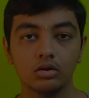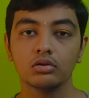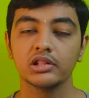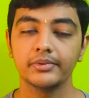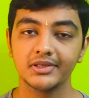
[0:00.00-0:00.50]

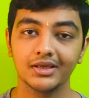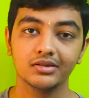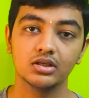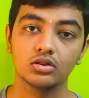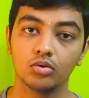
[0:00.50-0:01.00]
know Samsung
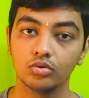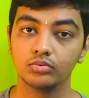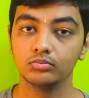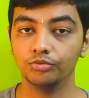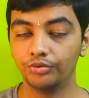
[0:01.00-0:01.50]
has its
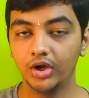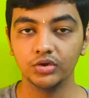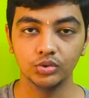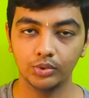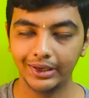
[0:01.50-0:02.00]
own
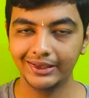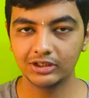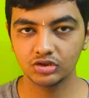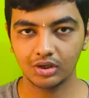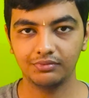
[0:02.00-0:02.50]
OneUI
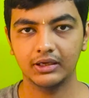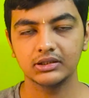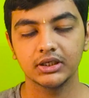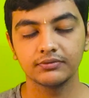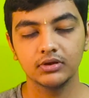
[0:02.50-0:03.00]
and stuff like
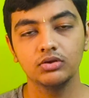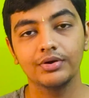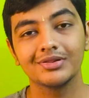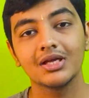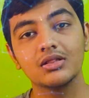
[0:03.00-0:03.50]
that.
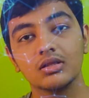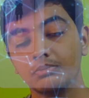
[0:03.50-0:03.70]
OneUI 6